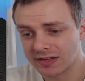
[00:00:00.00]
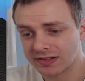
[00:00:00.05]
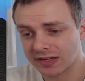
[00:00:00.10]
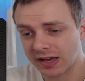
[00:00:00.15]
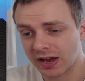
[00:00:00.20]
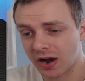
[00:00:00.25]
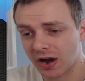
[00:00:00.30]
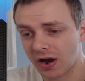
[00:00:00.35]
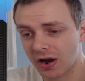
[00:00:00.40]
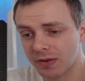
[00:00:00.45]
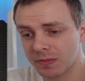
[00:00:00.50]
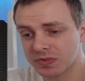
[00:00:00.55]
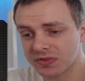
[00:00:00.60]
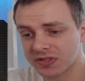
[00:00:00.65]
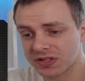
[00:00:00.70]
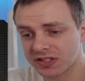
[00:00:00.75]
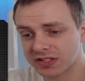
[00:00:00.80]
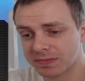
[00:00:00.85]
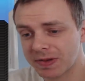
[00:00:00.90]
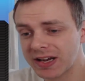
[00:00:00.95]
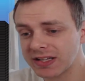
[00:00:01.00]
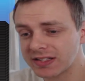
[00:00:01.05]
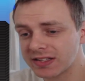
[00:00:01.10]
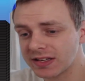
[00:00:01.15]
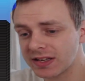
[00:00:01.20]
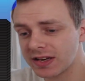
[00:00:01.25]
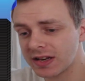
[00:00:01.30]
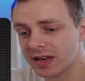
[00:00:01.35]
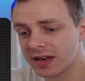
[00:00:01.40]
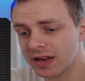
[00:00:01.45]
See, I was
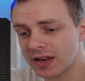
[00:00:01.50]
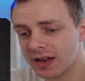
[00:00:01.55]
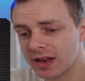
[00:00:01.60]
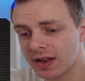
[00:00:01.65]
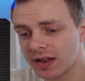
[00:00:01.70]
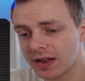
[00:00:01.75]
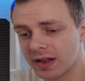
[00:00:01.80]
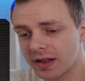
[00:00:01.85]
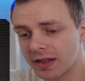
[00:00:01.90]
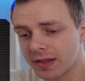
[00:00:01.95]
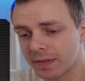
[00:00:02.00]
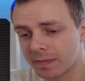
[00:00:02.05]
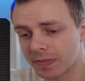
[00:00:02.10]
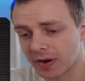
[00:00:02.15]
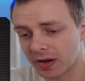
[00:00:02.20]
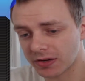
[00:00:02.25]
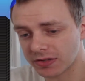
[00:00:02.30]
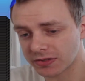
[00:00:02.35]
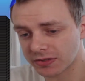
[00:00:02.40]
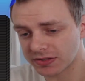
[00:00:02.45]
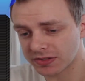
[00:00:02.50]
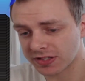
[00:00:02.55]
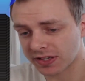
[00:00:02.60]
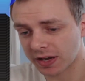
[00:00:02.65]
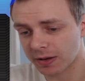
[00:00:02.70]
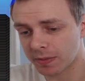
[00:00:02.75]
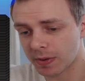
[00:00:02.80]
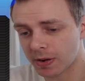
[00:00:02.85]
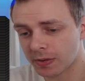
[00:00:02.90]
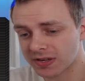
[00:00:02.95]
expecting the Blastoise to
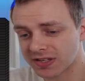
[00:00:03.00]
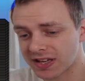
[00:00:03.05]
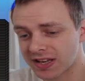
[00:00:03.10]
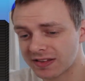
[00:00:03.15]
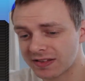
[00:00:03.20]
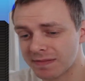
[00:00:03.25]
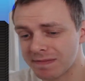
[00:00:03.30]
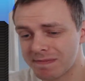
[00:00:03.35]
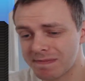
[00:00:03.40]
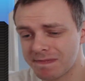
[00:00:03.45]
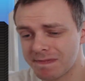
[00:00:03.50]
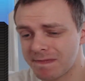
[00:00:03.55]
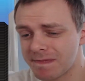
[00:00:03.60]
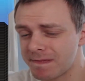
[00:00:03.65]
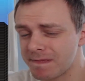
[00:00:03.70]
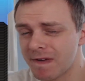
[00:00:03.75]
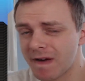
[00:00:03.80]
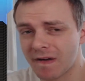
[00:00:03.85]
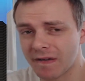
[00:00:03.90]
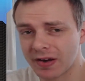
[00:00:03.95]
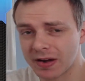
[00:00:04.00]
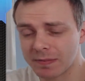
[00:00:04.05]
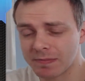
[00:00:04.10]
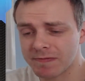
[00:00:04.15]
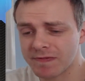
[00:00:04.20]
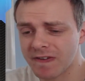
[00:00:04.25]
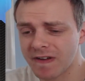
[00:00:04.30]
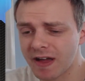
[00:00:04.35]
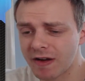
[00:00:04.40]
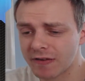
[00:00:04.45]
get well because it is a very,
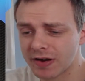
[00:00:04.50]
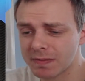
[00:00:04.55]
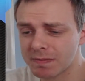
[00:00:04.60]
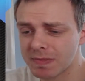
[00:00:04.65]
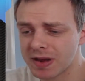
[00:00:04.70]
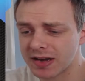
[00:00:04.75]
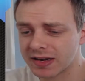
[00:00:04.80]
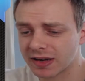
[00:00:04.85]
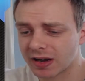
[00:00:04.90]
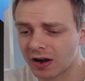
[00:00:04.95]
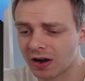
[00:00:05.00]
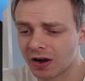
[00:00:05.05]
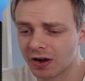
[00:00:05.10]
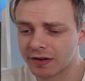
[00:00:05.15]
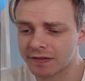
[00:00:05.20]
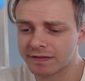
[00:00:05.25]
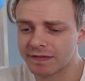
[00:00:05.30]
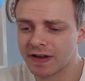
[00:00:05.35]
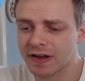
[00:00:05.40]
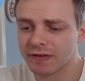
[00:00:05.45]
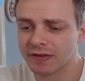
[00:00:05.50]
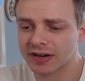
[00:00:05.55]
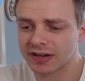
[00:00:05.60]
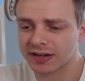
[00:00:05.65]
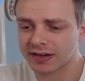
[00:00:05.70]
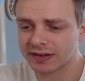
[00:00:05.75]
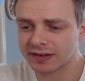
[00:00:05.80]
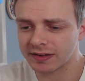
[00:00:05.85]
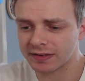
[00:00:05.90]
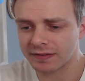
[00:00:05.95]
very mint card.
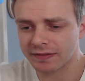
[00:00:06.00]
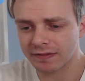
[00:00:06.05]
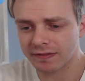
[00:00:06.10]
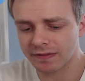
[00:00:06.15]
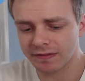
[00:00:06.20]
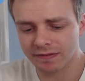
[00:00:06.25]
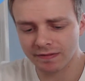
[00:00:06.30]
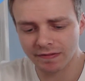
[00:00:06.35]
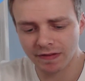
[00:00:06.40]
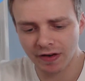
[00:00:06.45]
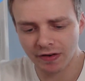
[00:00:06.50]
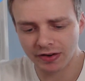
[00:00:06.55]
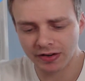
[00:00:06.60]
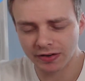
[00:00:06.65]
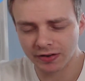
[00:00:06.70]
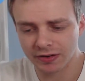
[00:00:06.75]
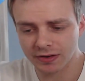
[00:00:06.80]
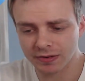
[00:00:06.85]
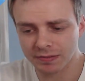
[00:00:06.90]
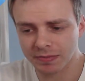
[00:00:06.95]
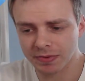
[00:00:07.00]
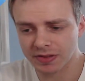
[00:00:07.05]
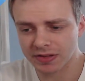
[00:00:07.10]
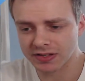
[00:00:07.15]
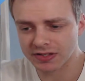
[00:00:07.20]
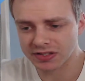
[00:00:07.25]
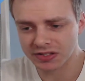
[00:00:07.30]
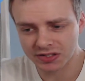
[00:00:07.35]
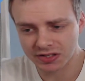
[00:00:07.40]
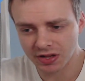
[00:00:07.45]
Very, very good. But
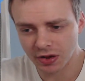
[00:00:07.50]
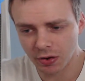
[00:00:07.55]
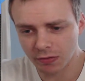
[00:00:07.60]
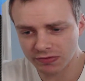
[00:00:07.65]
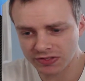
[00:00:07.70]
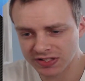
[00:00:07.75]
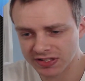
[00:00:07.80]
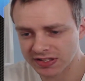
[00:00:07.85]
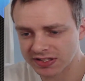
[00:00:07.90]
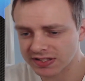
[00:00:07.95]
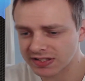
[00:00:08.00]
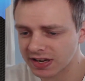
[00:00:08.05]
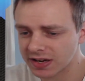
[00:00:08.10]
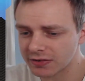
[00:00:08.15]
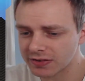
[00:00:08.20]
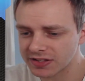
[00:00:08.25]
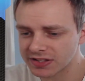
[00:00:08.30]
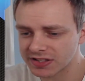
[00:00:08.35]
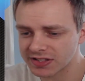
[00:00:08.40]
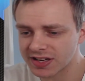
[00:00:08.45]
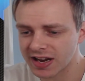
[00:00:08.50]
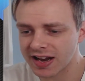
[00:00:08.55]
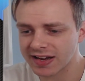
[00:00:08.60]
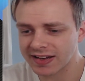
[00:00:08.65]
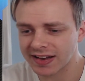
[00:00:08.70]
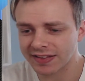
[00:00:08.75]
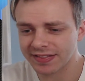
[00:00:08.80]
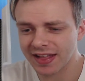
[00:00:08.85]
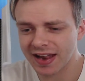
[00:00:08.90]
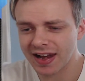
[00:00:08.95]
it's just, obviously, the centering's just let
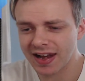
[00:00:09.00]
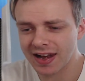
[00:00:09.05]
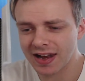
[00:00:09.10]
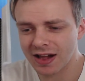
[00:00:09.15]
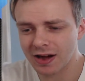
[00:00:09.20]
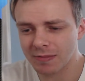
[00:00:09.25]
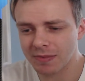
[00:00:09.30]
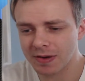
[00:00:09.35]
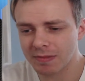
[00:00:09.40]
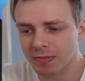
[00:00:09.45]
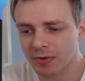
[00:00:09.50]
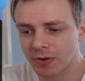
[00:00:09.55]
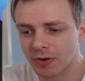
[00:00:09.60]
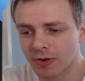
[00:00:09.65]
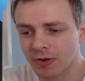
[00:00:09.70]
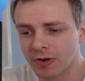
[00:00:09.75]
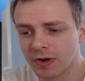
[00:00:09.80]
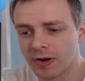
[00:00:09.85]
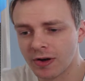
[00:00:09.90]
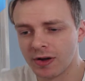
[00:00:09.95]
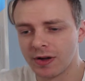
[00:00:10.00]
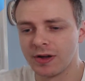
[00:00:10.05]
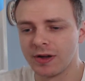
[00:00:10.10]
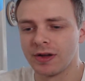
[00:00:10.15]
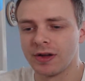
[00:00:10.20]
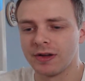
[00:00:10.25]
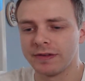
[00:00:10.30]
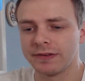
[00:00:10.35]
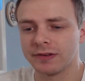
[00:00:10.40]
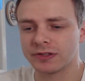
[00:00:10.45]
it down that little bit more.
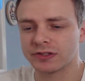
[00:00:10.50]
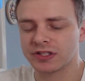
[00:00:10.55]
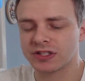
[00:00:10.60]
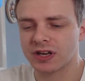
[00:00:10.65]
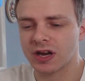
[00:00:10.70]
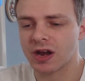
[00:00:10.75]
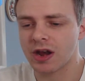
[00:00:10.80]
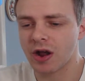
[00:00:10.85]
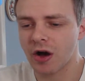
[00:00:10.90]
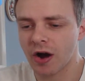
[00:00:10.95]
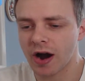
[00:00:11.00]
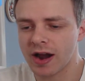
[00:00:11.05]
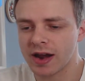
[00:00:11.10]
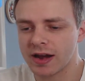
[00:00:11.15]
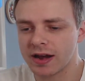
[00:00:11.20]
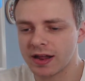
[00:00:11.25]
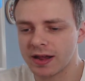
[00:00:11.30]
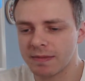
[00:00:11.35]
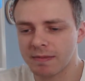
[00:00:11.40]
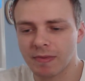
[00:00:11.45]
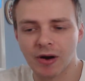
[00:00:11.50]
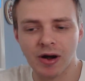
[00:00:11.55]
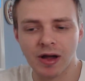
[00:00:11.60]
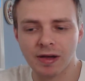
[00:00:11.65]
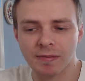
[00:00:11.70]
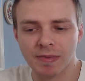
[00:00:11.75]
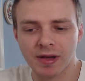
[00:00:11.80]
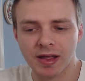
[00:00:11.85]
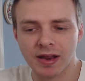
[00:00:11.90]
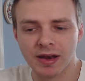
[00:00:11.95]
If it was just a 9, it
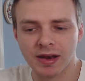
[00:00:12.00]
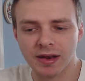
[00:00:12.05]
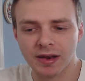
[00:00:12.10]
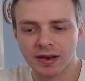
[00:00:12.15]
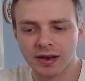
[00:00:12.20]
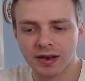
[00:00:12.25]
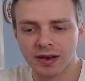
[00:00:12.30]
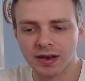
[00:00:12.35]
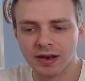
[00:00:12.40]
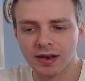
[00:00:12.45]
might have been...